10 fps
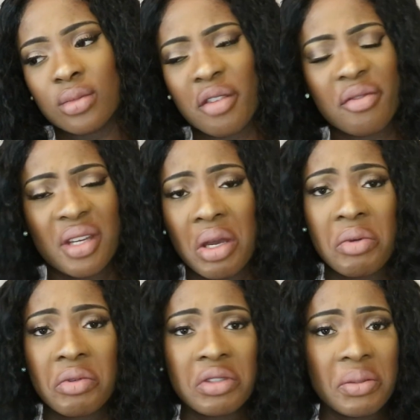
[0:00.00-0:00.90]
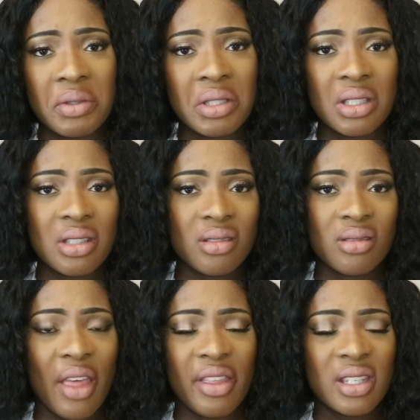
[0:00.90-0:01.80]
I don't think I will, to be honest,
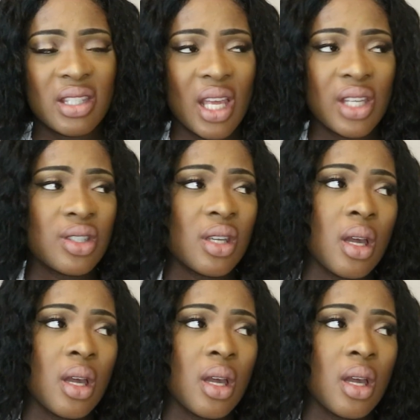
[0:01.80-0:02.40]
at this stage.